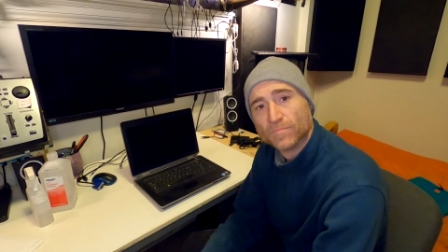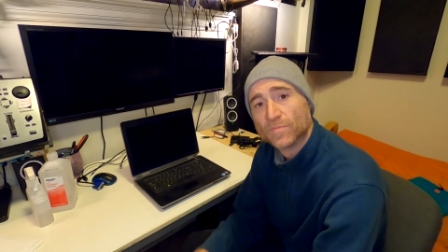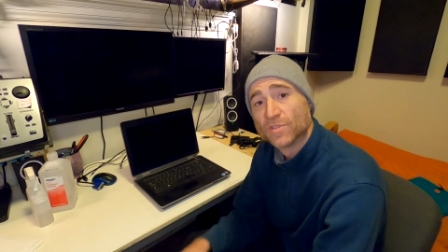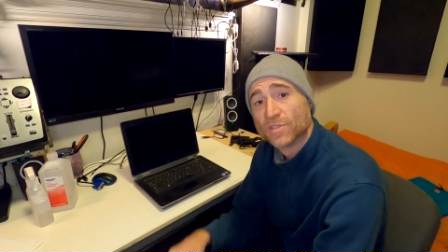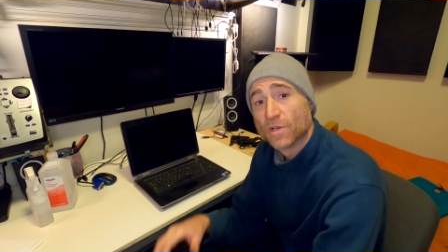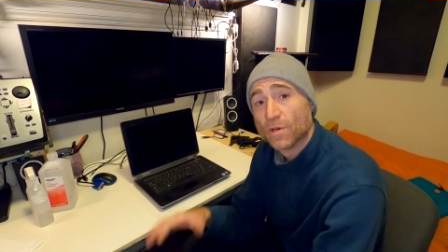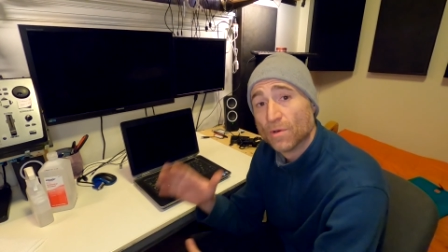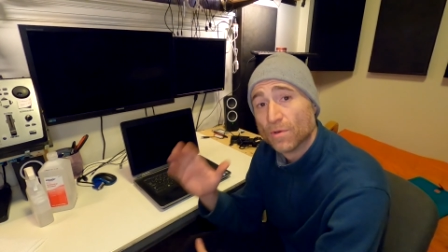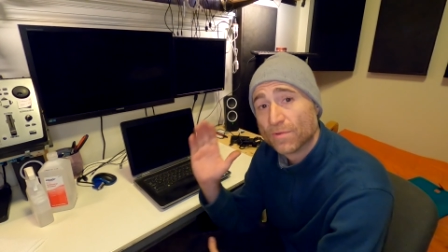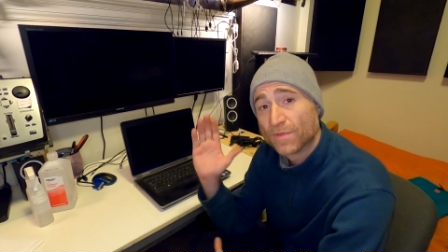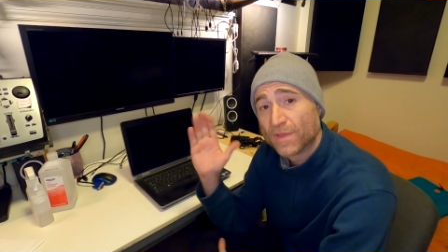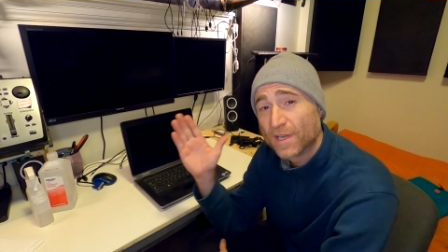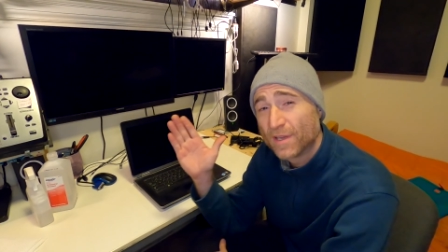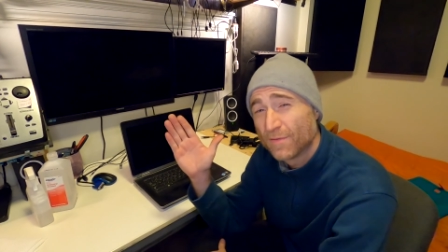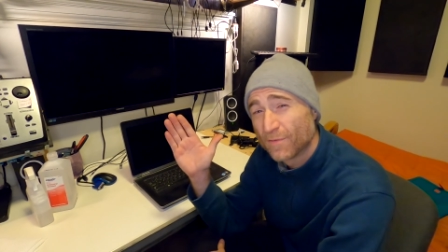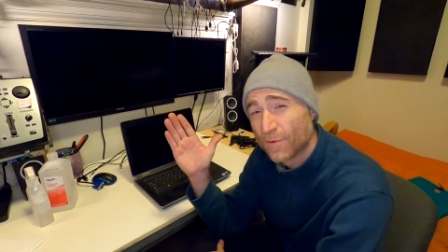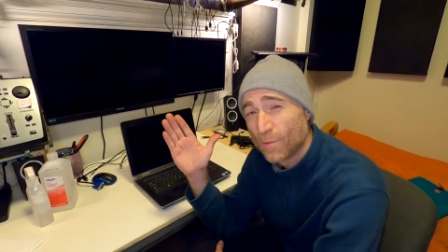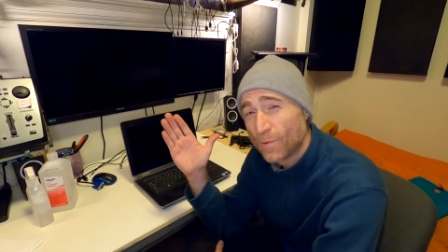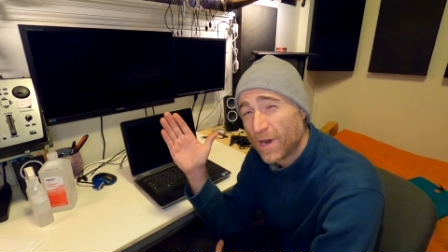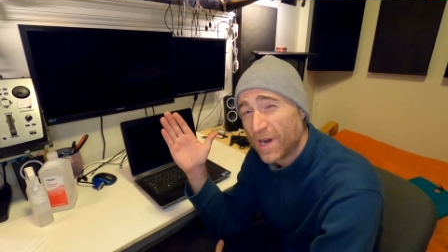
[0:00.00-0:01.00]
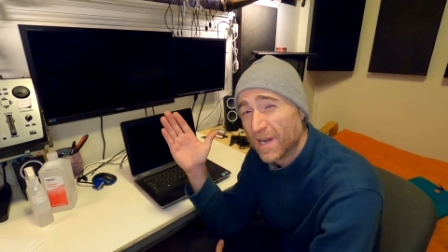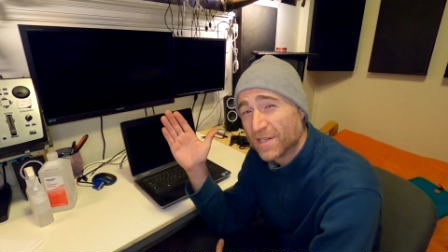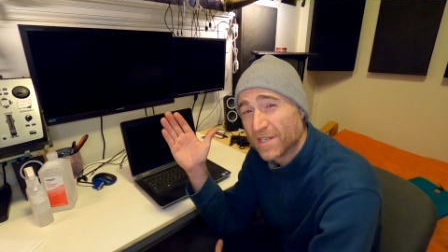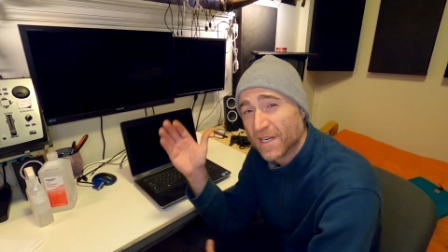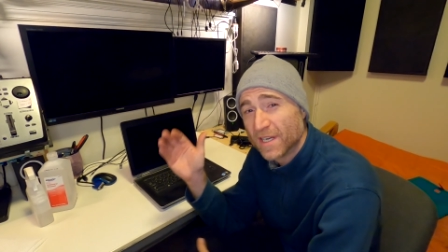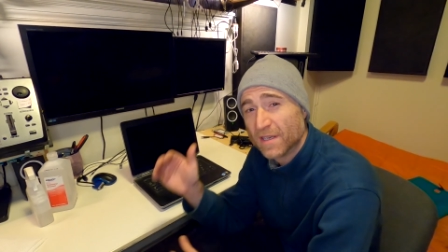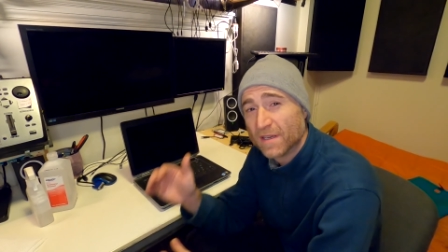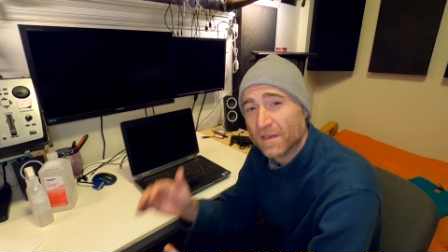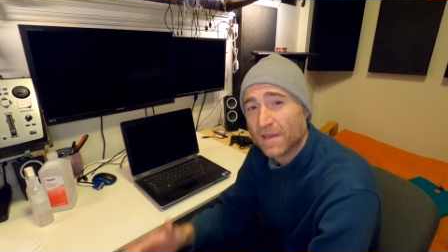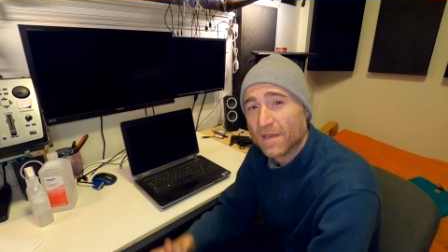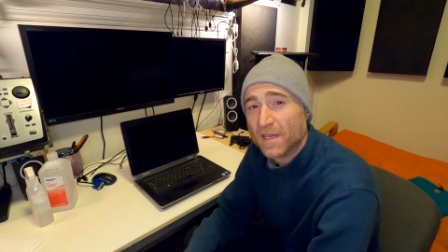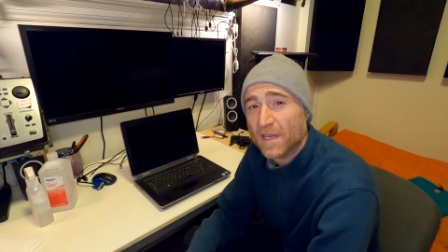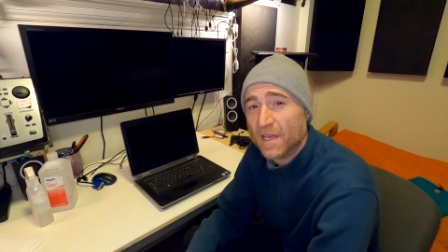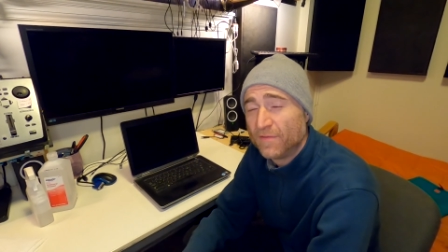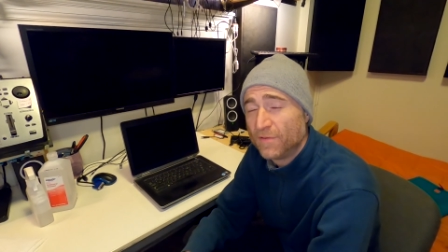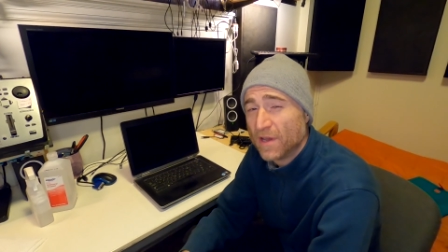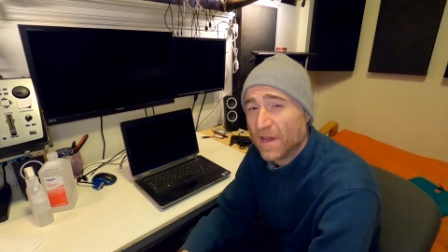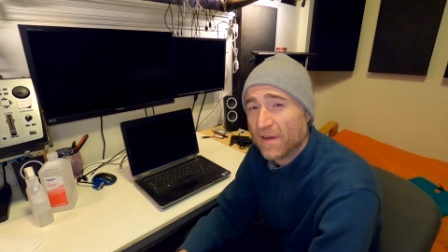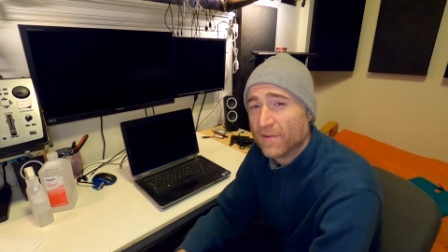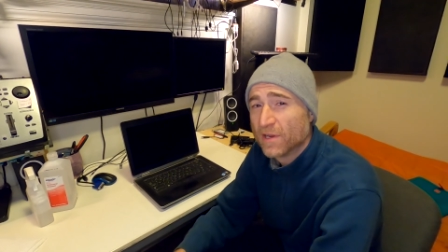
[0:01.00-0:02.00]
So thank you for watching.
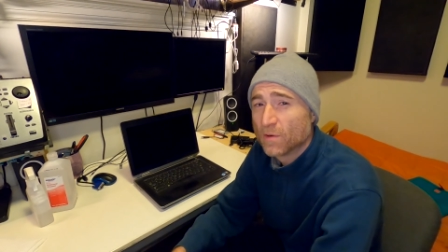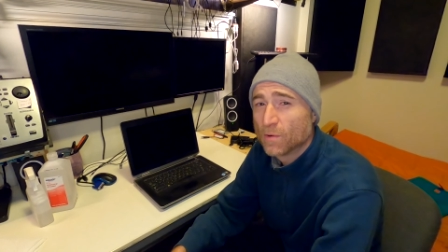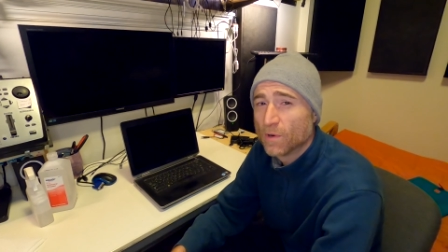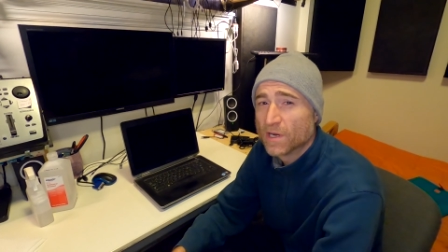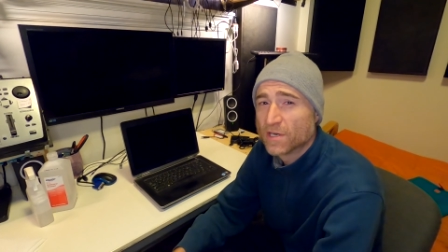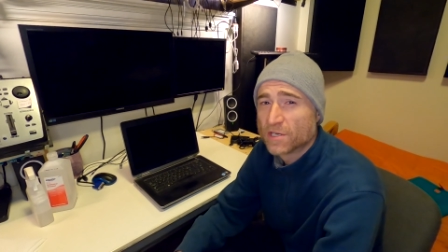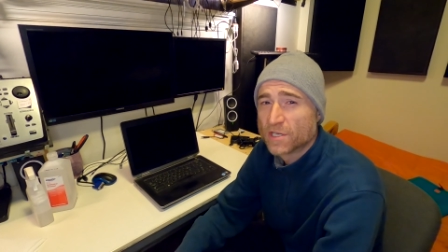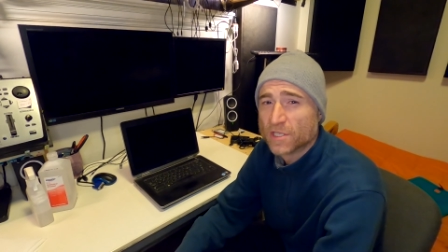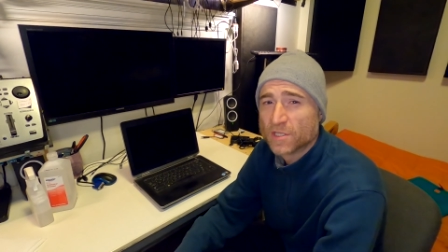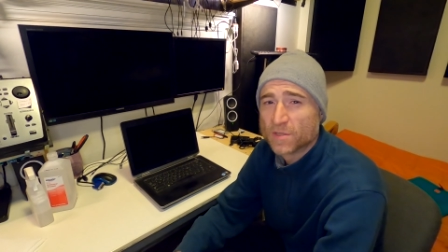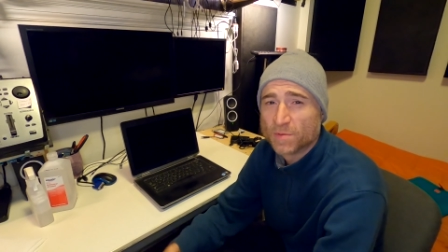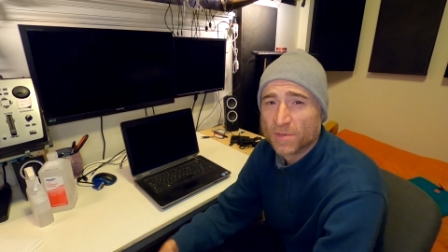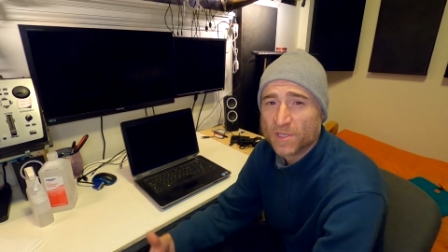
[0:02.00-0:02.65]
If you have any questions,